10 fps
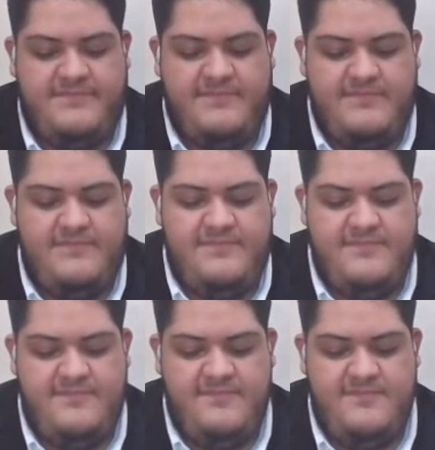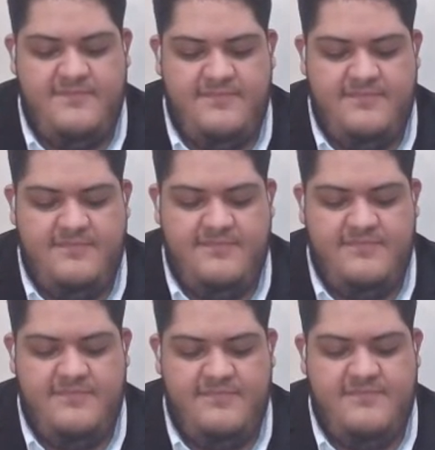
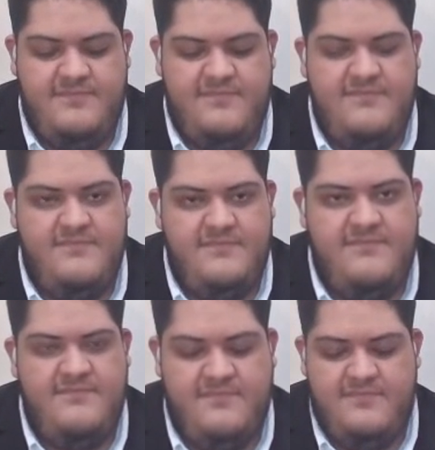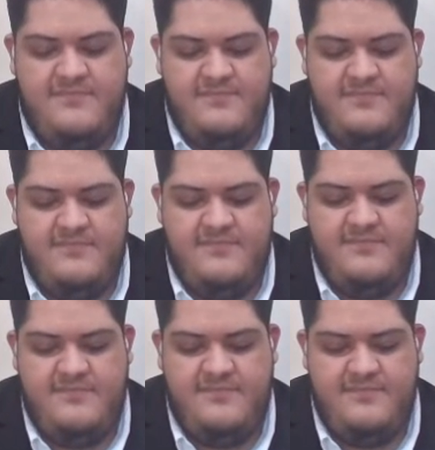
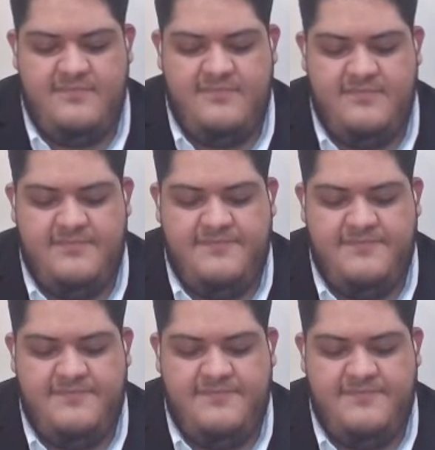[no speech]